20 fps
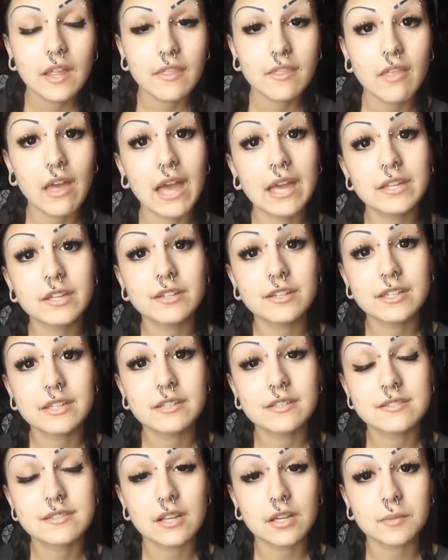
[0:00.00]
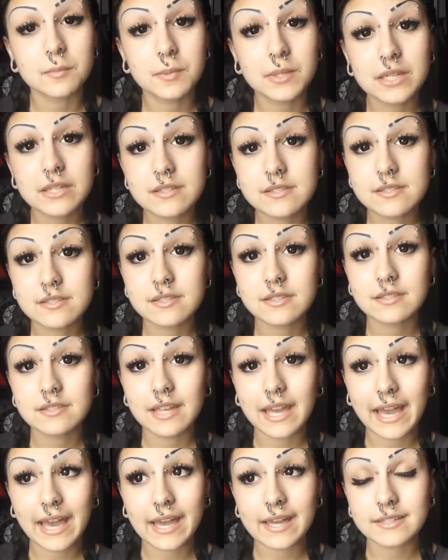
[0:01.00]
that your ears are pierced
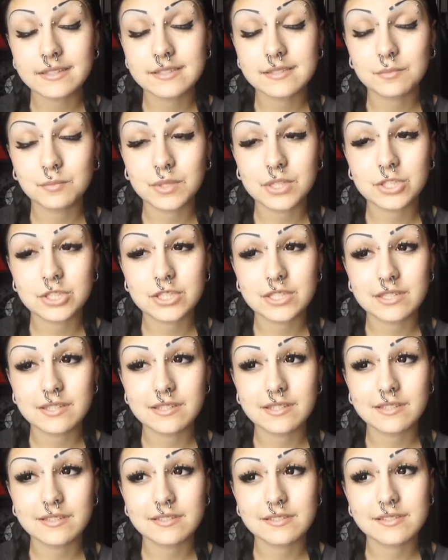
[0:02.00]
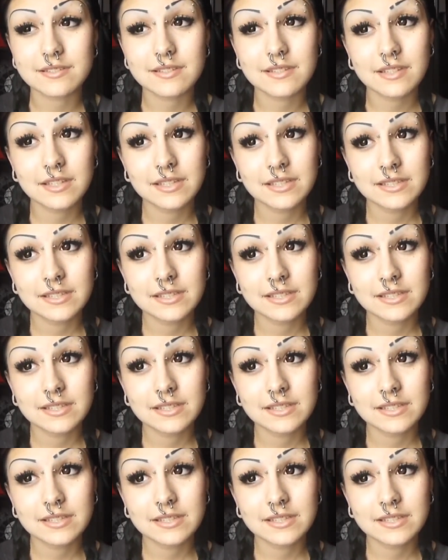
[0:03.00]
at, which is,